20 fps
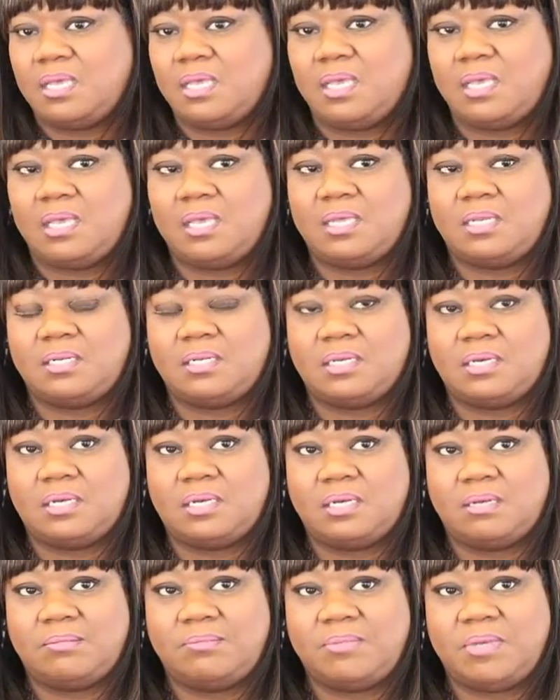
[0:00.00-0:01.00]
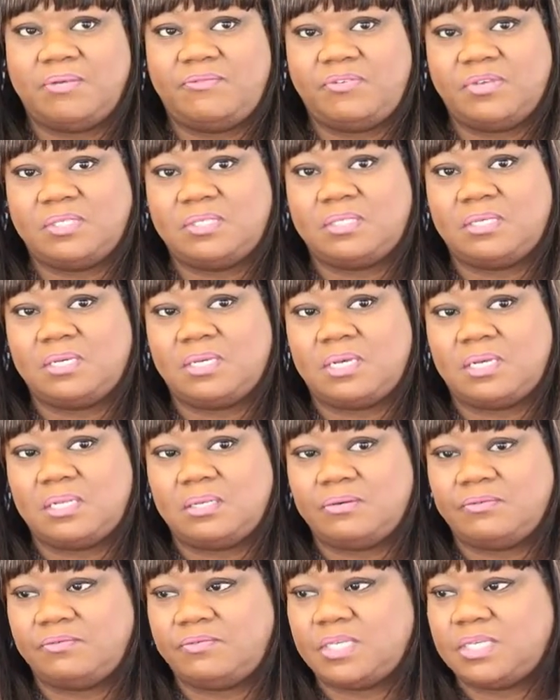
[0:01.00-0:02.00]
And if it's the
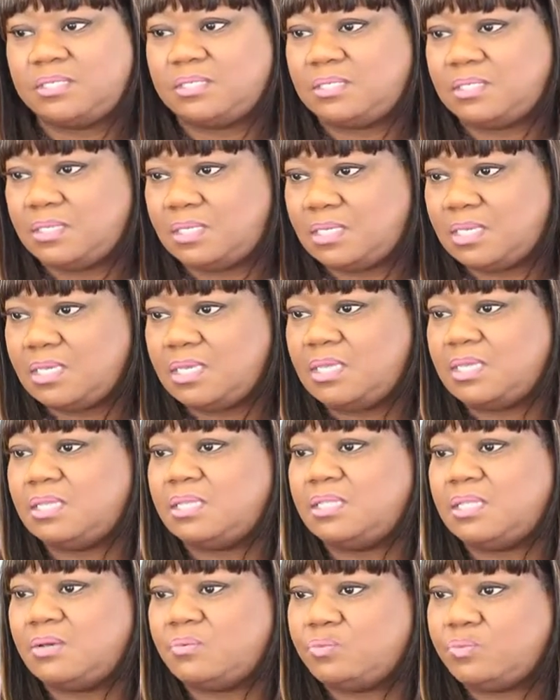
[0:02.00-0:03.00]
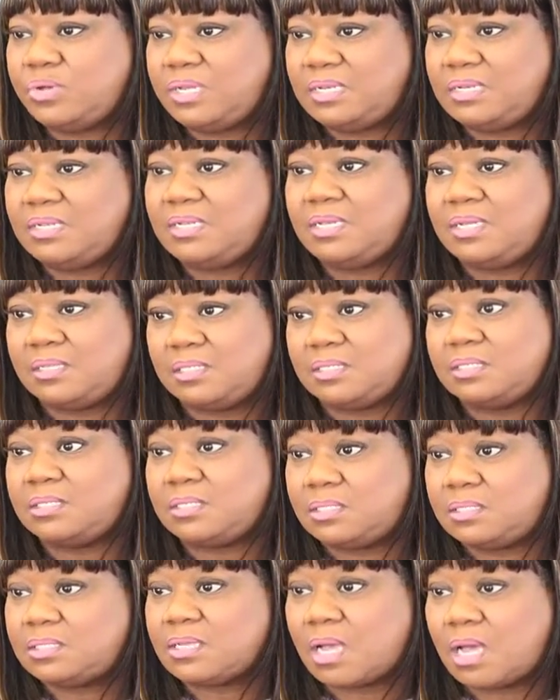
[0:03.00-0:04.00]
color of his skin, then we need to
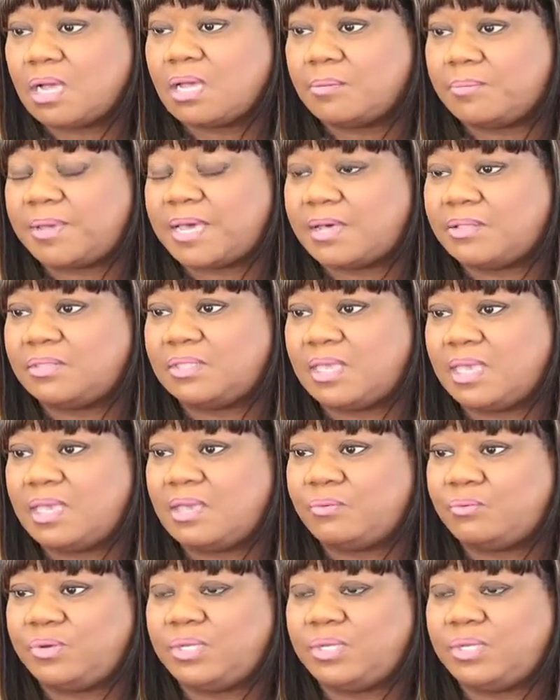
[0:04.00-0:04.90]
talk about that.